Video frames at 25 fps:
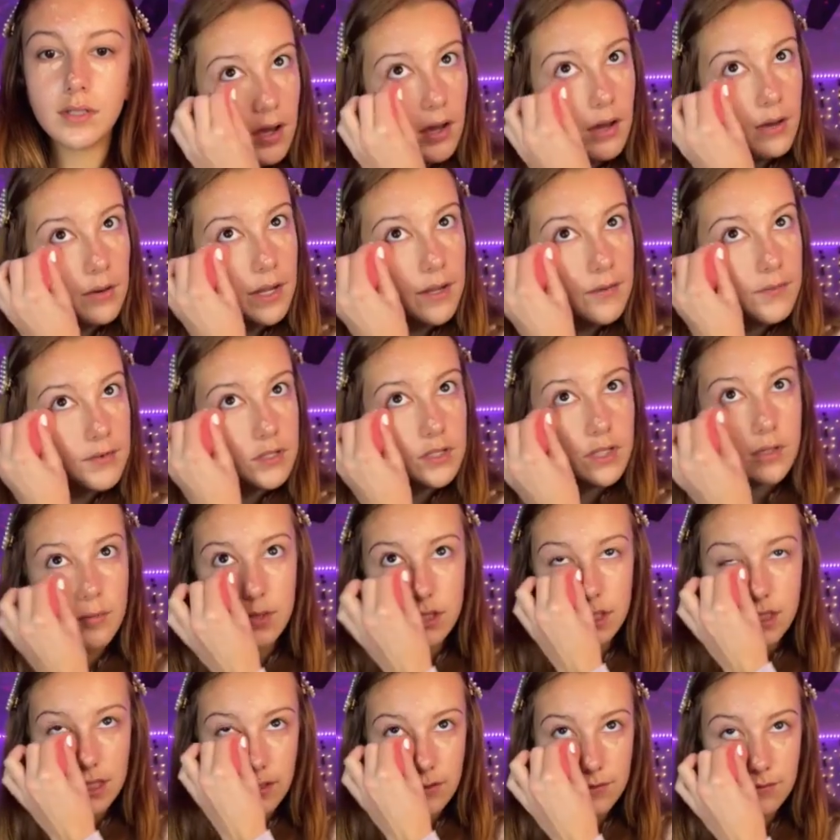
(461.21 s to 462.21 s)
Okay, for some
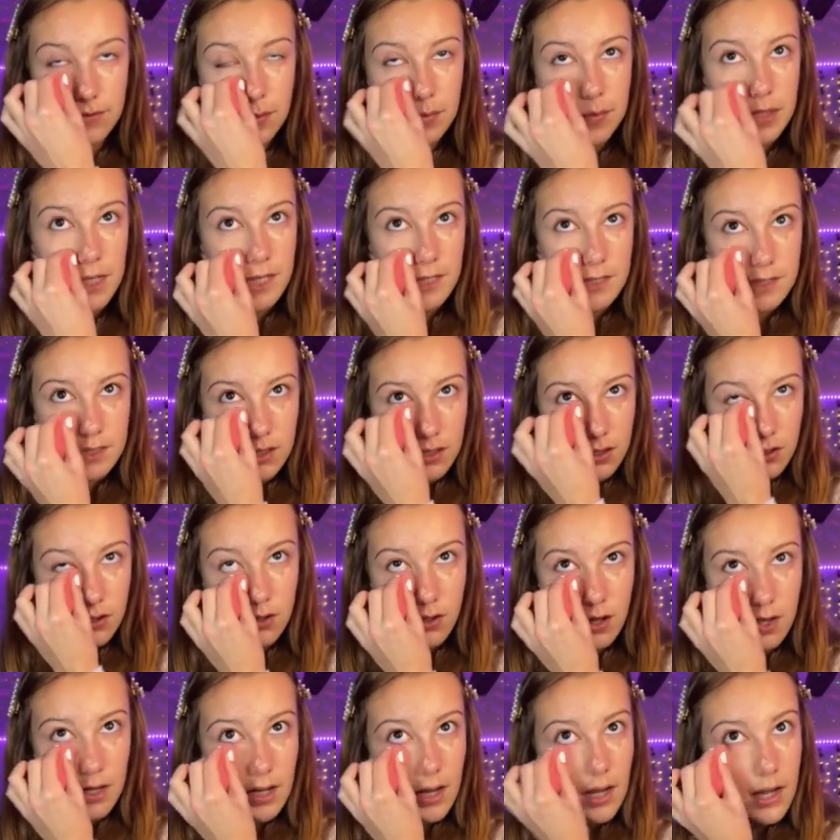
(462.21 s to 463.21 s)
reason the Fit Me concealer
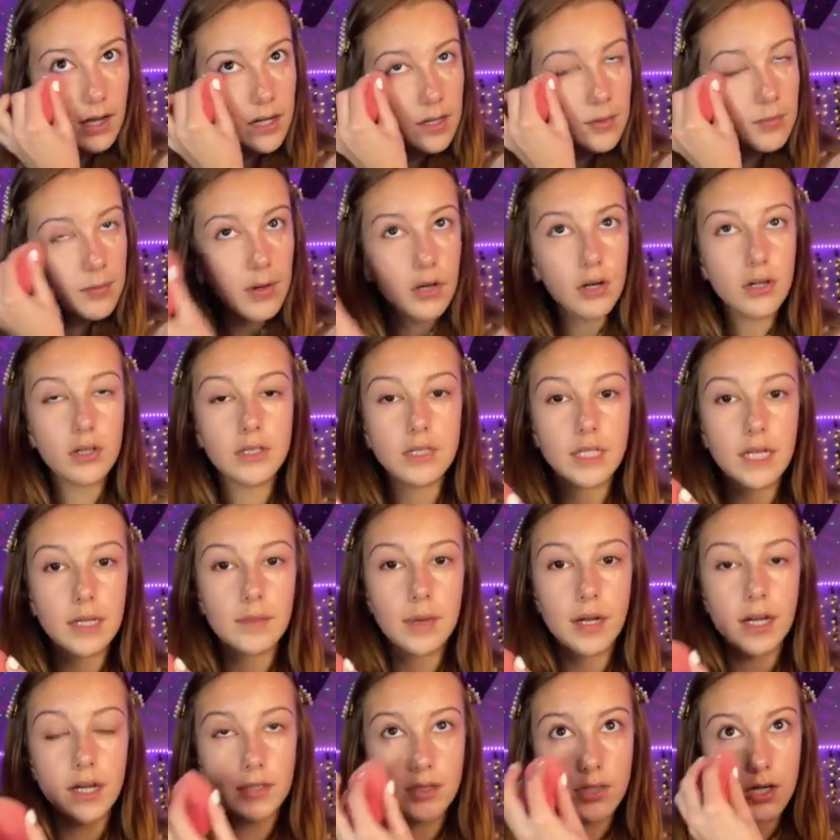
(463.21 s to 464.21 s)
like kind of burns like
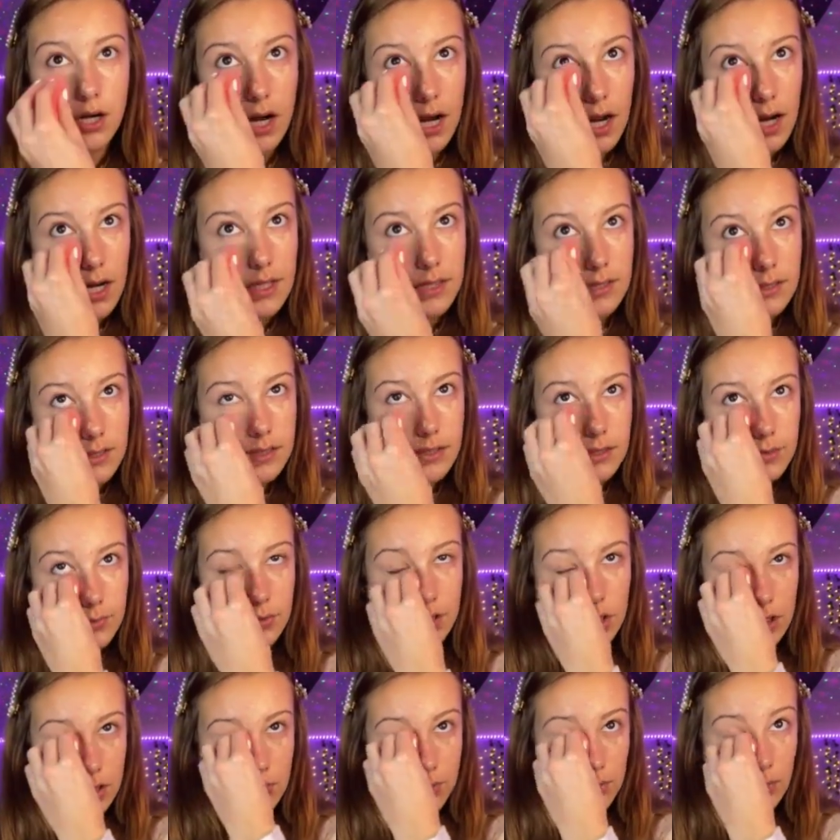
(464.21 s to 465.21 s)
my under eyes,
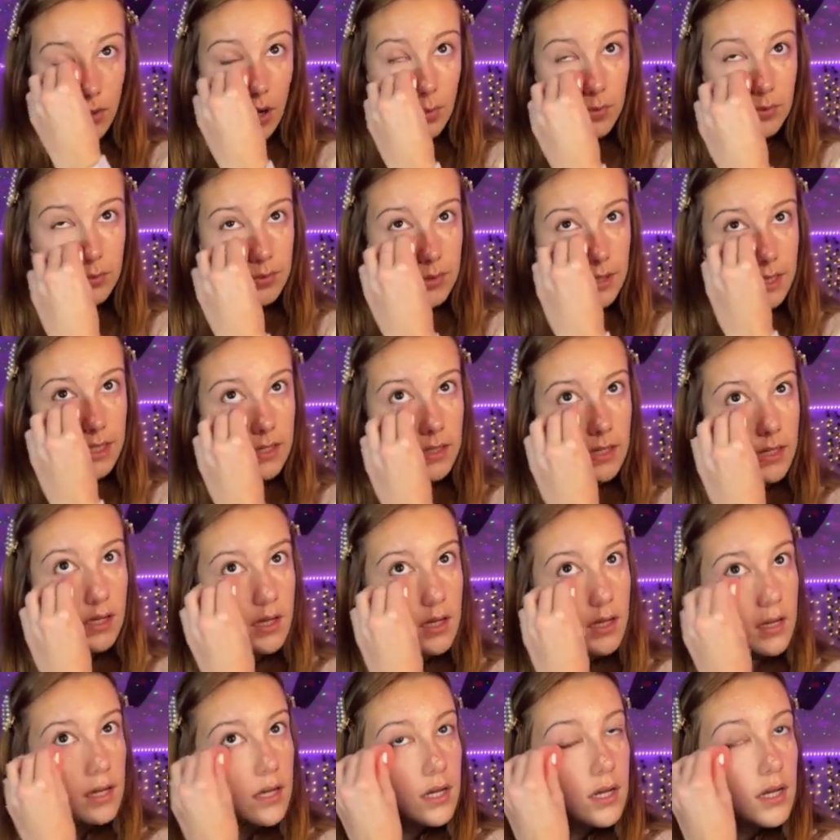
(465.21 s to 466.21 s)
which is probably
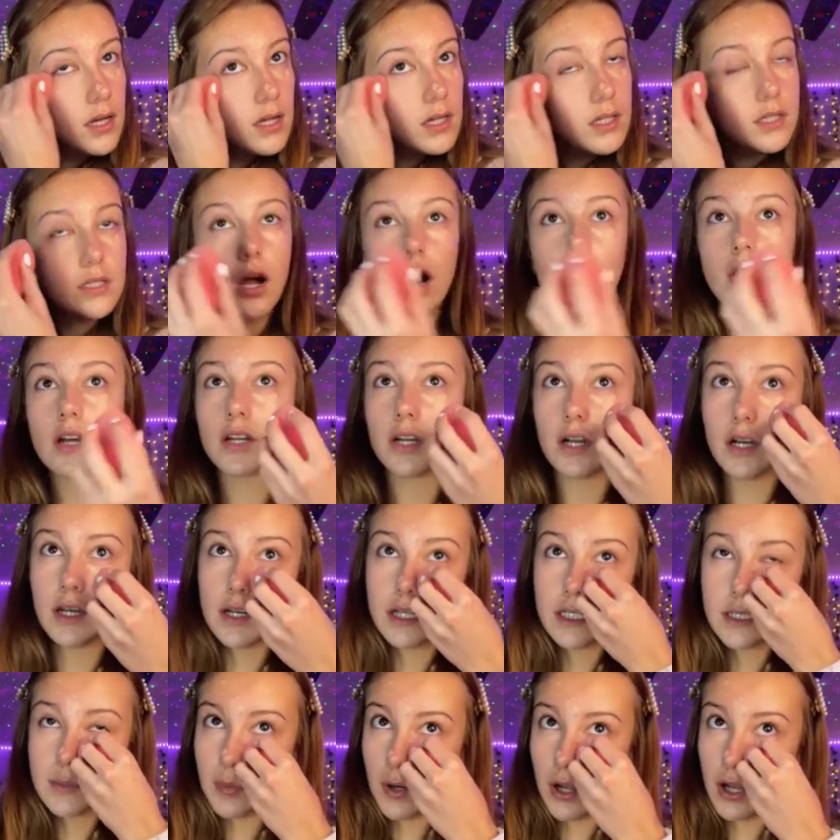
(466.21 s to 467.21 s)
not good, and
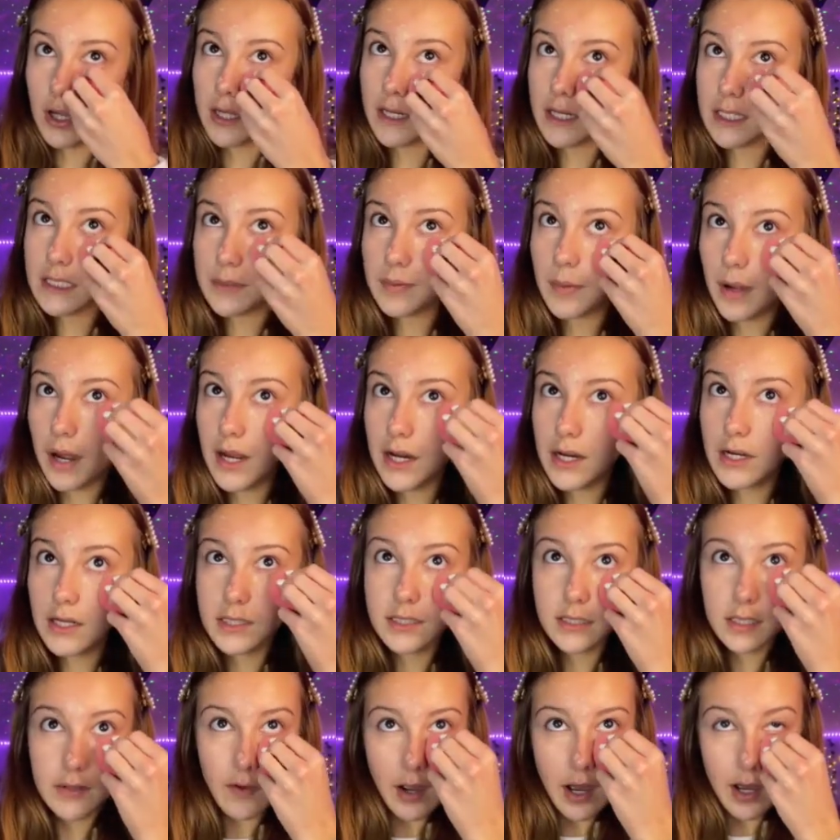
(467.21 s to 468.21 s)
it's probably expired
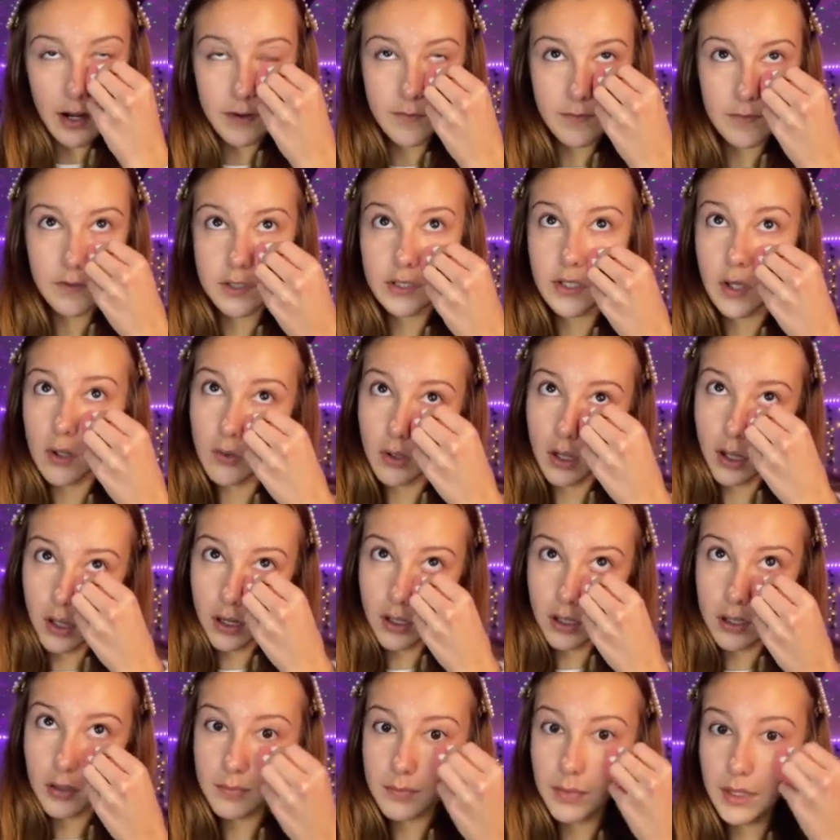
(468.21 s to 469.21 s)
because I've had it for so
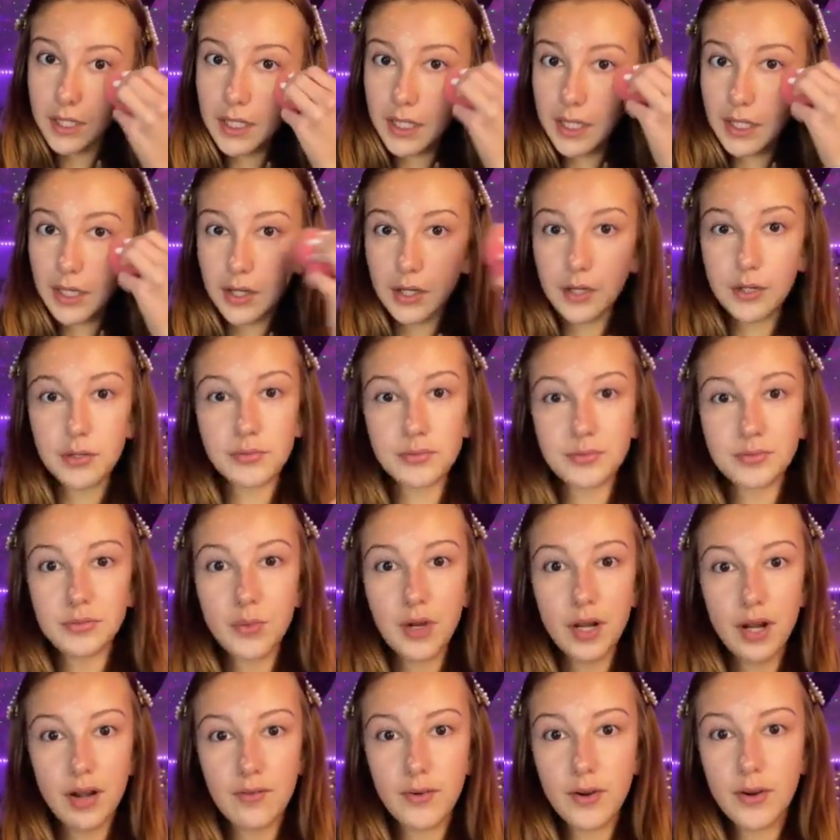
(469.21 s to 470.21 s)
long, but you know,
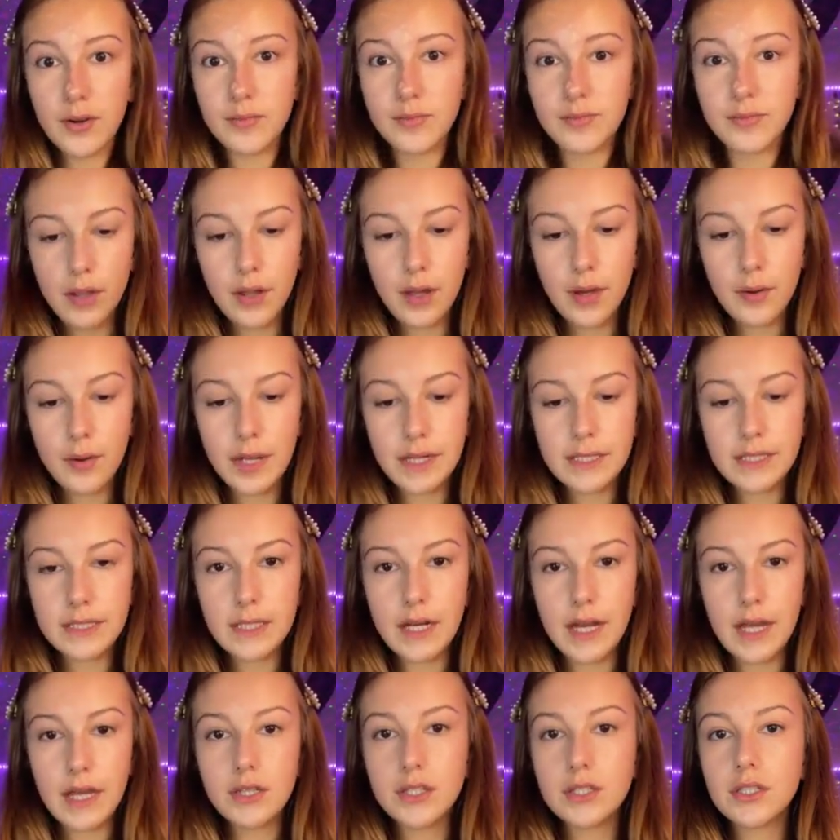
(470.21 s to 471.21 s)
whatever. Okay,
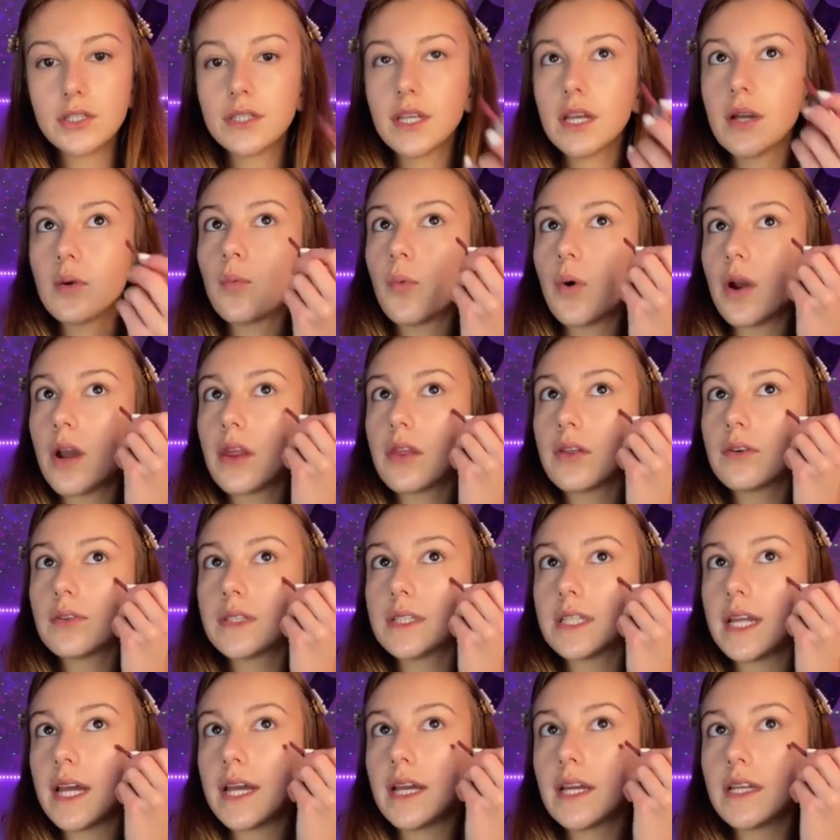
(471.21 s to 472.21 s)
today is just like one of those
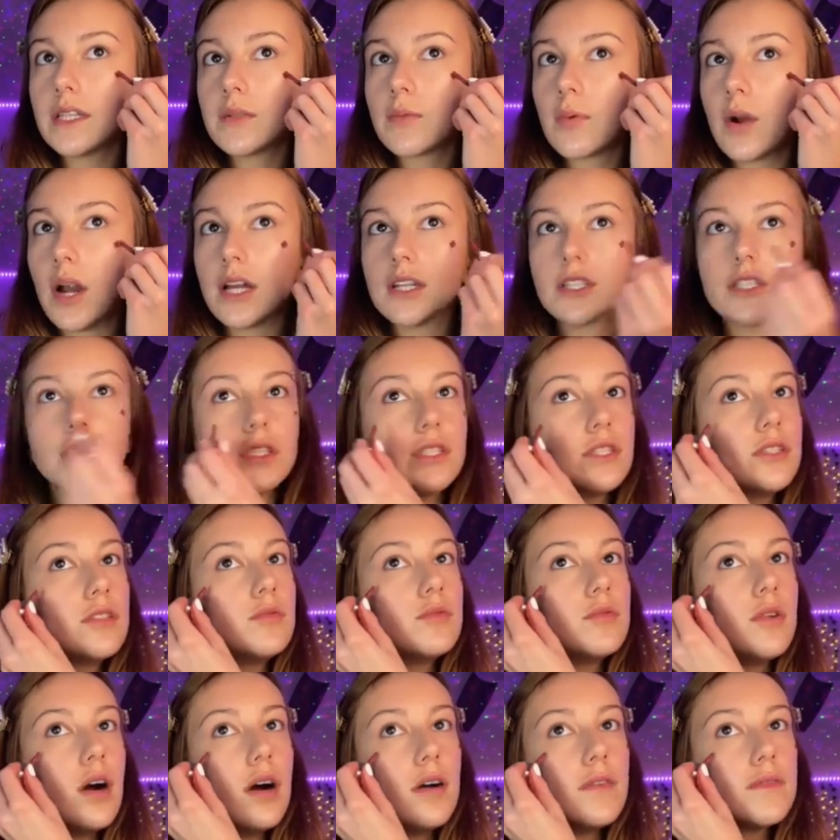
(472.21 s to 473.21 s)
days where I just do
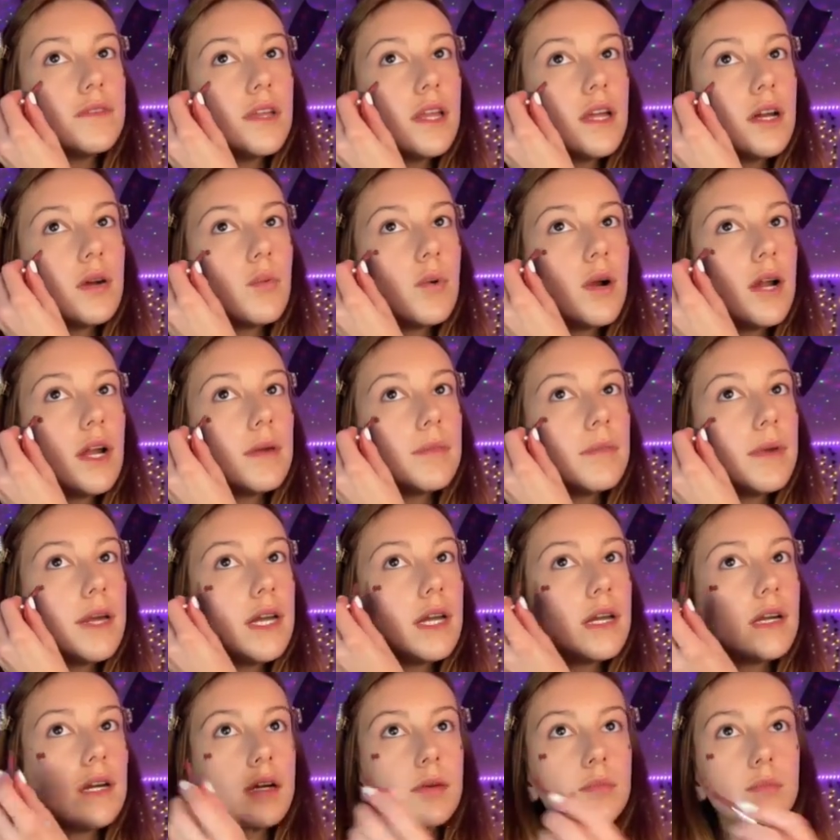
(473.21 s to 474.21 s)
not feel like wearing
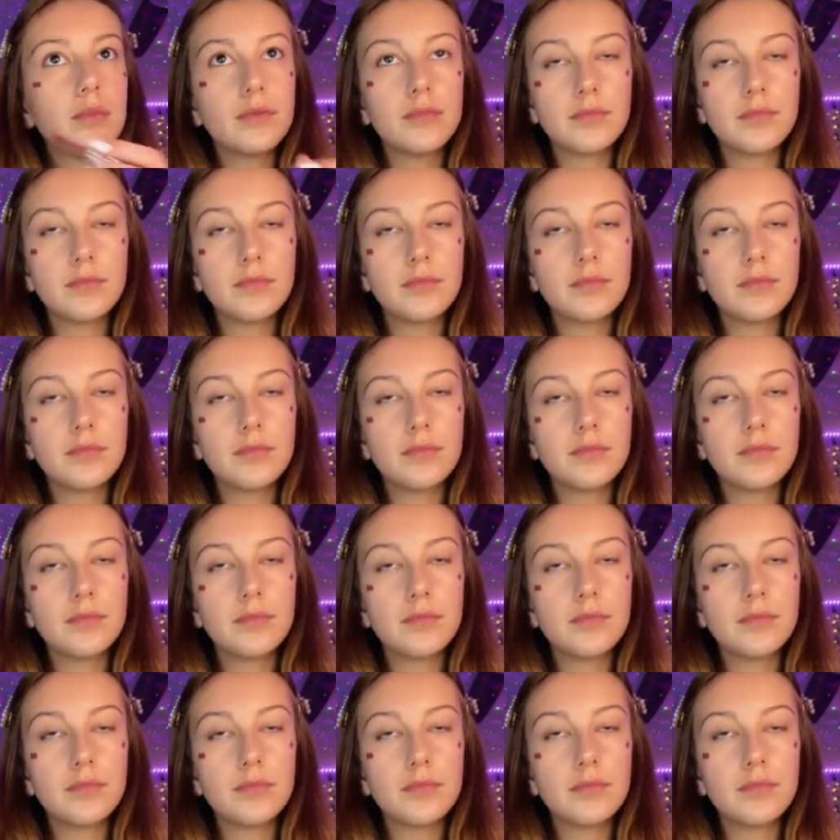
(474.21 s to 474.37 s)
makeup.